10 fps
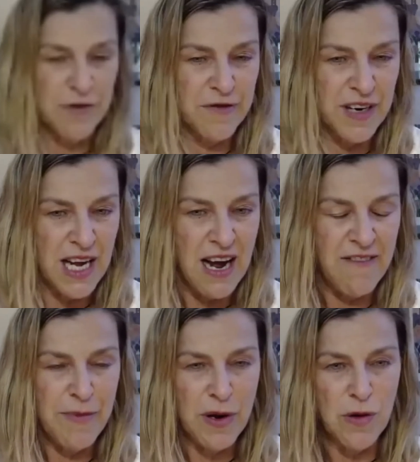life
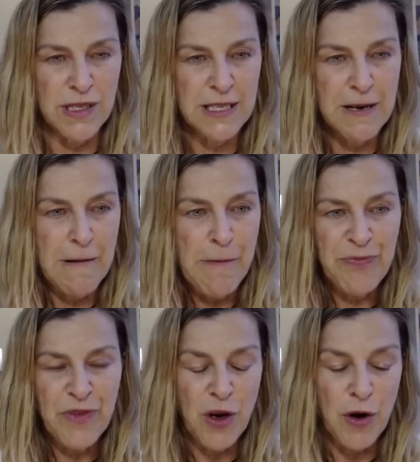because,
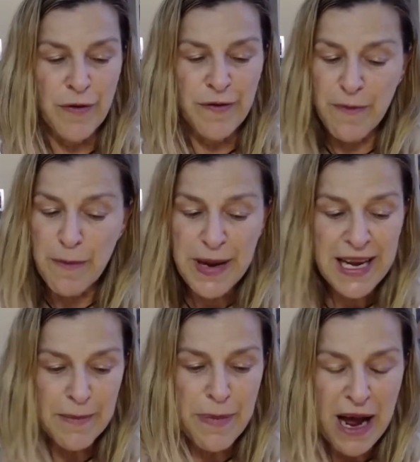from
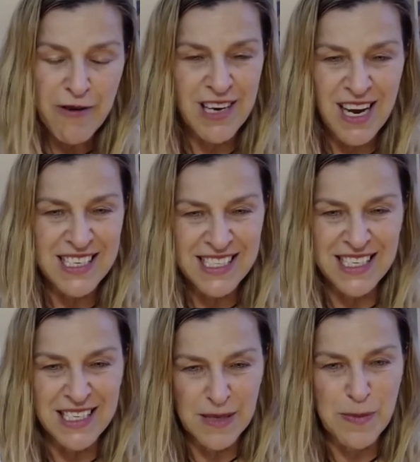being paralyzed
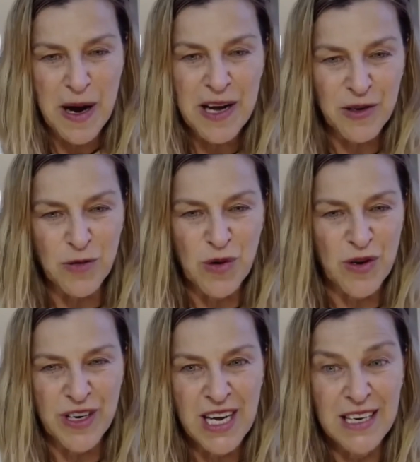in a spinal
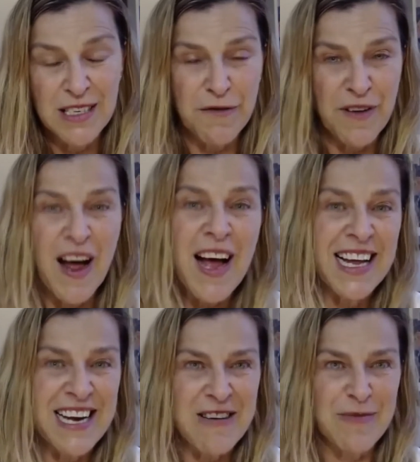ward to flying
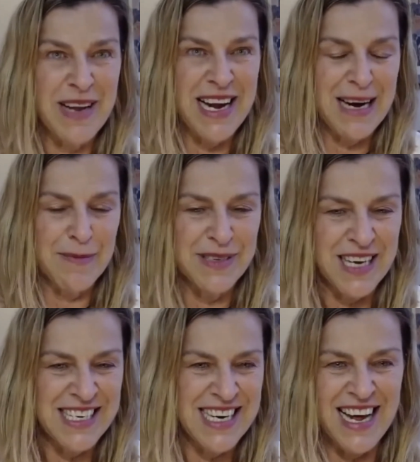an airplane
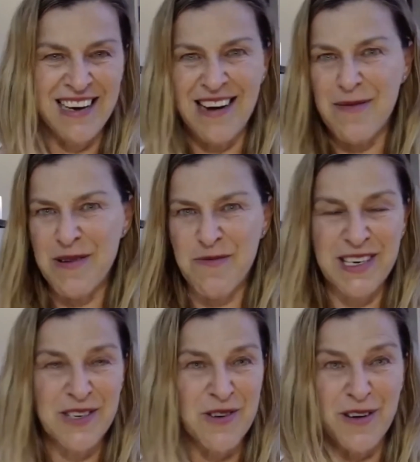upside down. I mean, we're
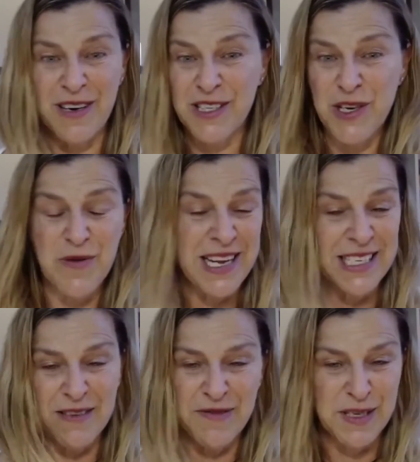talking two
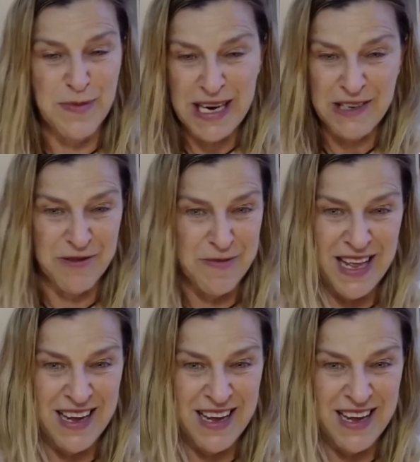ends of the spectrum there.